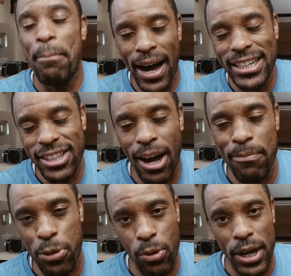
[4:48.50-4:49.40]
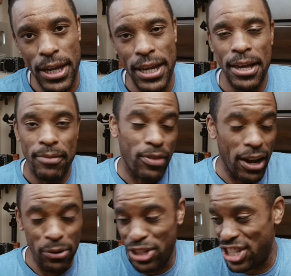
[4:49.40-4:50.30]
my top three, I
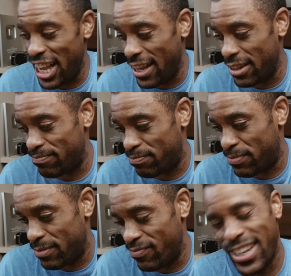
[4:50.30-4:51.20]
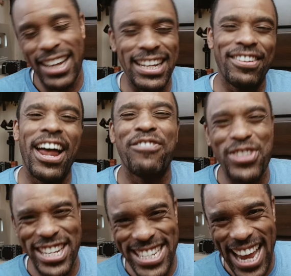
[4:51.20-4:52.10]
would say, not, not for
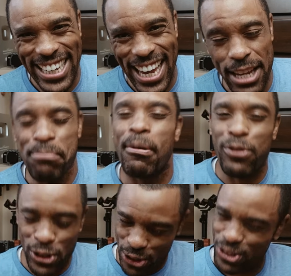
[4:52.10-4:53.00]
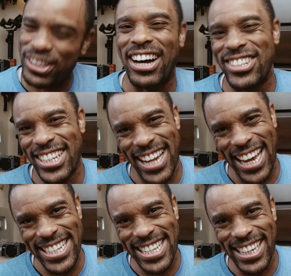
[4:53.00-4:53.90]
the decade, but for
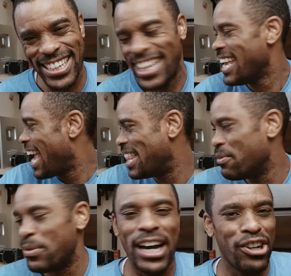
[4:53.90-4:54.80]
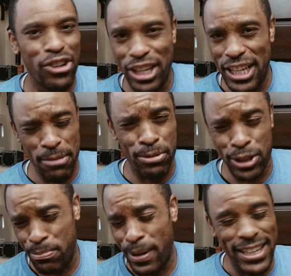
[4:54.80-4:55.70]
2019. And then we got all the
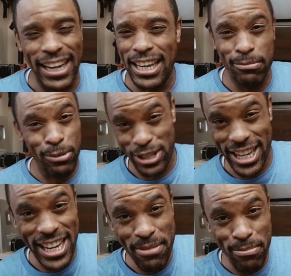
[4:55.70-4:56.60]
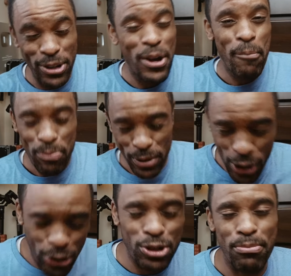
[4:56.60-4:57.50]
gimbals, but a gimbal is a gimbal. But
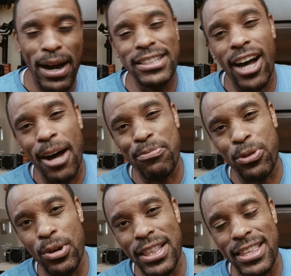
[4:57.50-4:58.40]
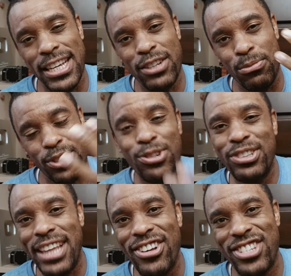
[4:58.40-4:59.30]
those are my top three things from
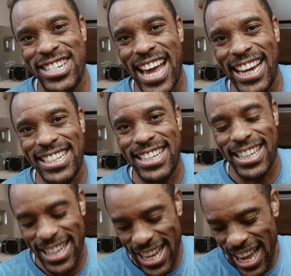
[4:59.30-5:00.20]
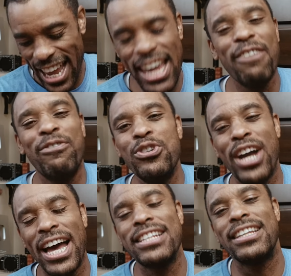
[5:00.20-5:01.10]
2019. If you
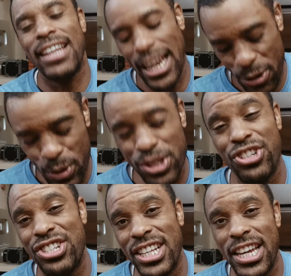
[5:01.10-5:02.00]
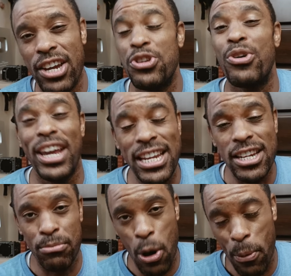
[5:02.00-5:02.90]
guys like what you see here, you're
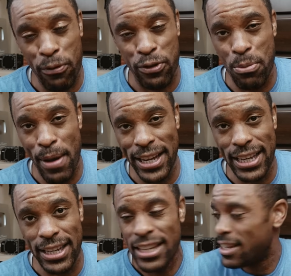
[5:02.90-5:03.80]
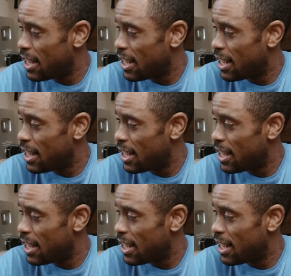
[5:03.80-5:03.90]
into mobile filmmaking,